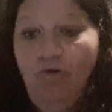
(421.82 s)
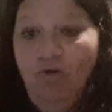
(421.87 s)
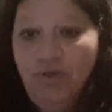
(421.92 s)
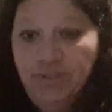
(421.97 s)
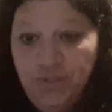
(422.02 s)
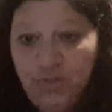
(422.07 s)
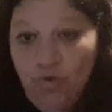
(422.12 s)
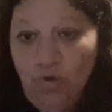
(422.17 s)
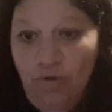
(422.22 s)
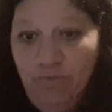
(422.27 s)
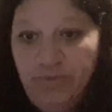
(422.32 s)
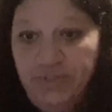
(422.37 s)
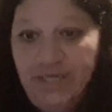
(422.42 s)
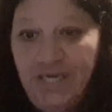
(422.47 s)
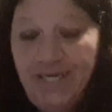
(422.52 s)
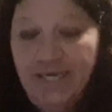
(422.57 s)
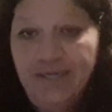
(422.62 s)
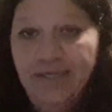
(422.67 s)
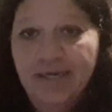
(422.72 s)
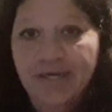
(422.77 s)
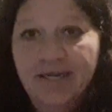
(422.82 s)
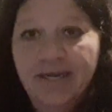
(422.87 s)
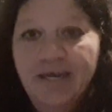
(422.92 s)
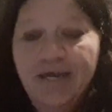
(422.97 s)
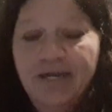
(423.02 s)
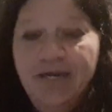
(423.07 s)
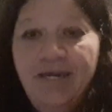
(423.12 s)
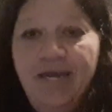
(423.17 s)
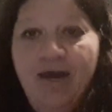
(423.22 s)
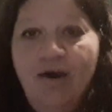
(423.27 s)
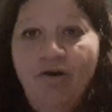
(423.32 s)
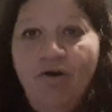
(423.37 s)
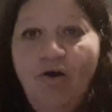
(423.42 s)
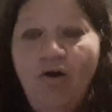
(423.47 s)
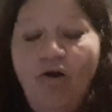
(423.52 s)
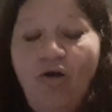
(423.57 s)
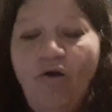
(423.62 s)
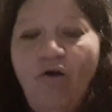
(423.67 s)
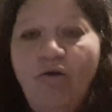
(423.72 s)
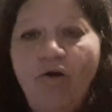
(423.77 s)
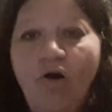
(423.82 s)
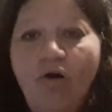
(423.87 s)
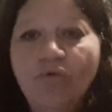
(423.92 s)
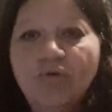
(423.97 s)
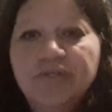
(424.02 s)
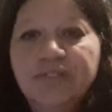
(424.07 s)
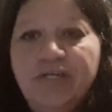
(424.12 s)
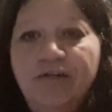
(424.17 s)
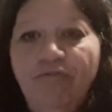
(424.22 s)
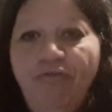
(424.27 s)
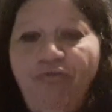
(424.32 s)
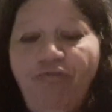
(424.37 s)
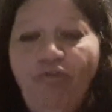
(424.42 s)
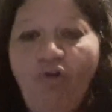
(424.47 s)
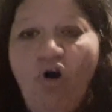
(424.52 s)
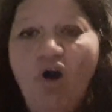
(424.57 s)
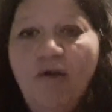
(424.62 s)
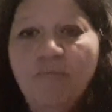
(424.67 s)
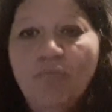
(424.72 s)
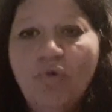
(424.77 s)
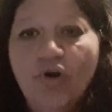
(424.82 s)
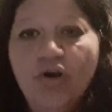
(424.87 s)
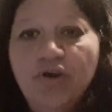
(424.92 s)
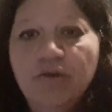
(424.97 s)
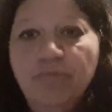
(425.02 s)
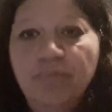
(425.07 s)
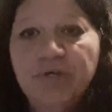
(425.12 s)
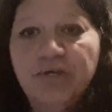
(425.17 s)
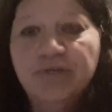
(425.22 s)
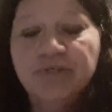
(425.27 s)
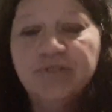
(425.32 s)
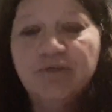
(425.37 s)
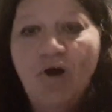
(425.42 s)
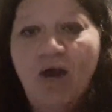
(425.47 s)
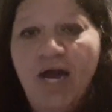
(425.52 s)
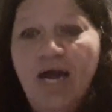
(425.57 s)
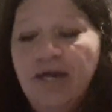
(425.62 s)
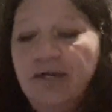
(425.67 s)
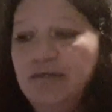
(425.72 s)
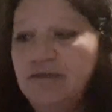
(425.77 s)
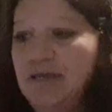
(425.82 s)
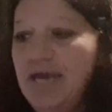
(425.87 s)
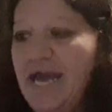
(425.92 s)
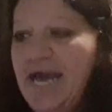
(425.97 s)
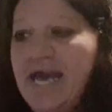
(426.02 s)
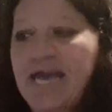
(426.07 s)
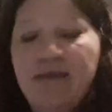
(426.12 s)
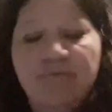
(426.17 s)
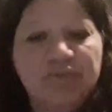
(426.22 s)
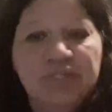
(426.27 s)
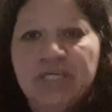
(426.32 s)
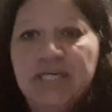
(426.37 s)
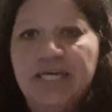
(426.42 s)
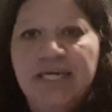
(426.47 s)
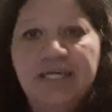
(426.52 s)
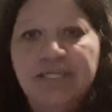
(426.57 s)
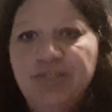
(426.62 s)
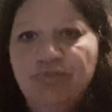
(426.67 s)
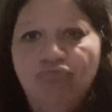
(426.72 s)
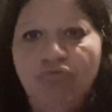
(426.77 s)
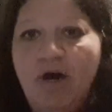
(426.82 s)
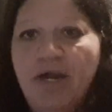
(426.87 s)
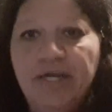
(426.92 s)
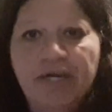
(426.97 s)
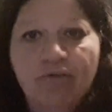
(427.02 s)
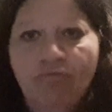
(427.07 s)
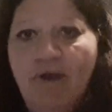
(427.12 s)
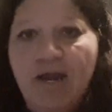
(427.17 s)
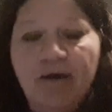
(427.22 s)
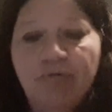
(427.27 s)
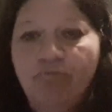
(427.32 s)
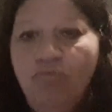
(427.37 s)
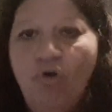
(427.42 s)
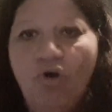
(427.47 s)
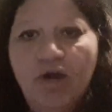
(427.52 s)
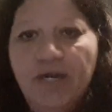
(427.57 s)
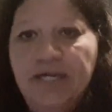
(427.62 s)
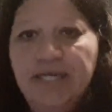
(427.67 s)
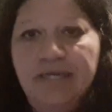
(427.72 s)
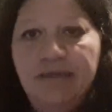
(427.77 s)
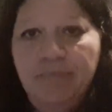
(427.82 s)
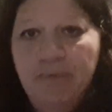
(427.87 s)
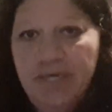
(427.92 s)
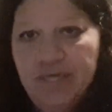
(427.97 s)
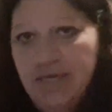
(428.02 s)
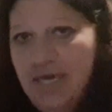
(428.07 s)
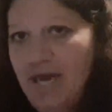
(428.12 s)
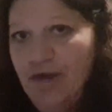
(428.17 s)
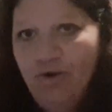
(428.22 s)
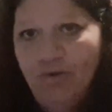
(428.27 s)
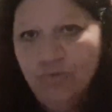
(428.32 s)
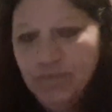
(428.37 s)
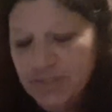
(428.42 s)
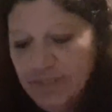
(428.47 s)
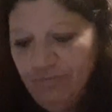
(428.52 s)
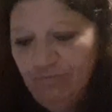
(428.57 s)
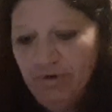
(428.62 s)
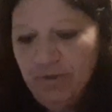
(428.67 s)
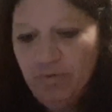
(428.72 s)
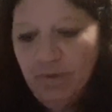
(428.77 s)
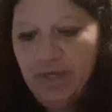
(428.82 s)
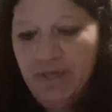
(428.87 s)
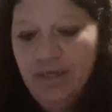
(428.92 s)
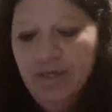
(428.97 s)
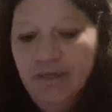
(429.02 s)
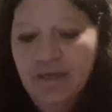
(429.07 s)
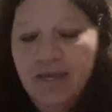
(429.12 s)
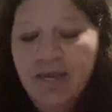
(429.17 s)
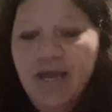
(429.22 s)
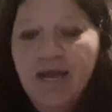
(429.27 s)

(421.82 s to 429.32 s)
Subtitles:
I stopped dead. Now, I was in fright mode because I had heaps of kids running around right near me and adults everywhere.